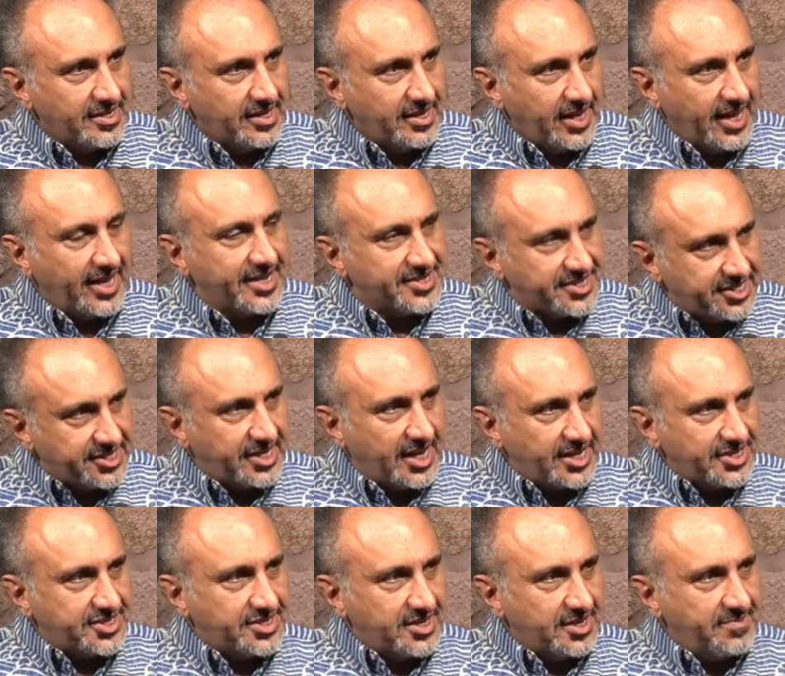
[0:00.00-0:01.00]
and
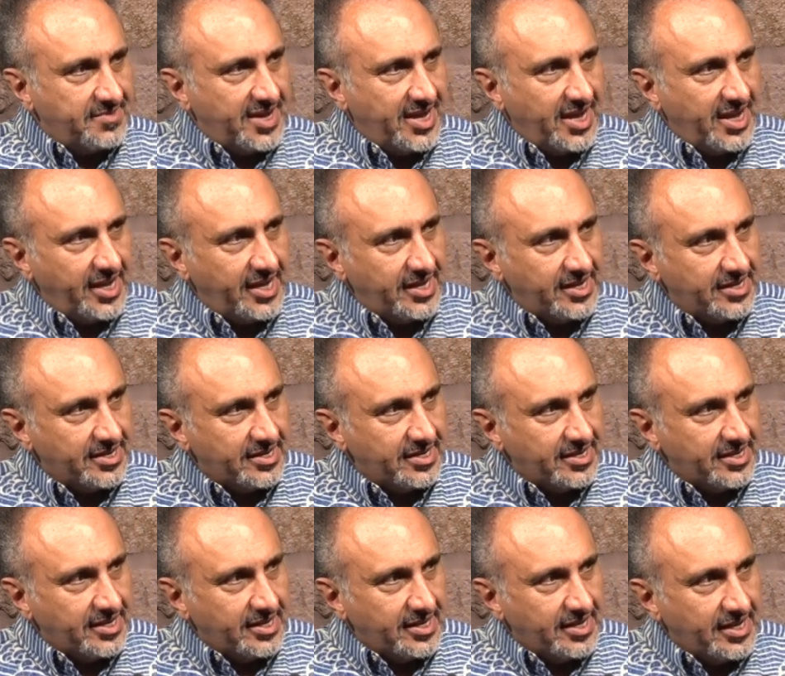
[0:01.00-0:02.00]
says to me,
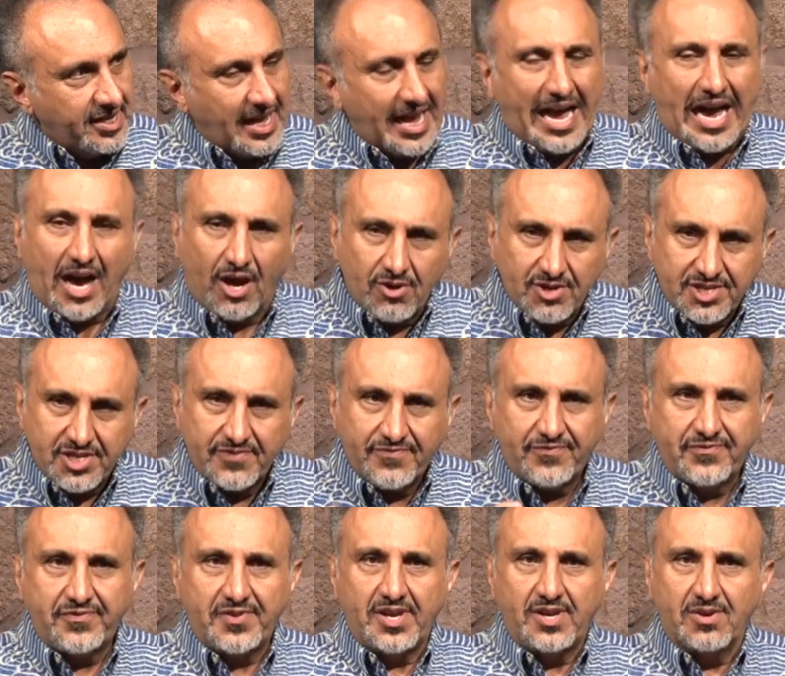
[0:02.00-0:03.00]
How does it
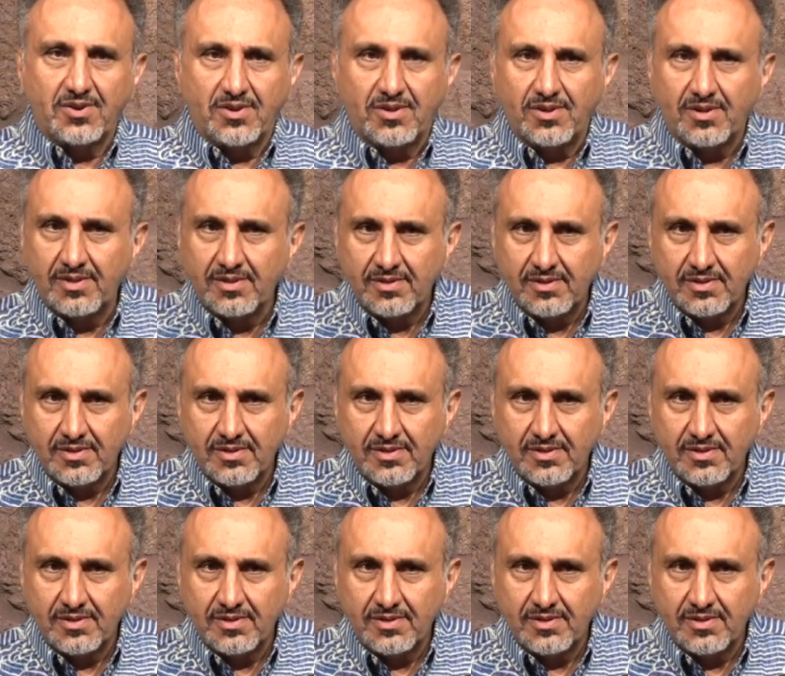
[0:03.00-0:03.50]
feel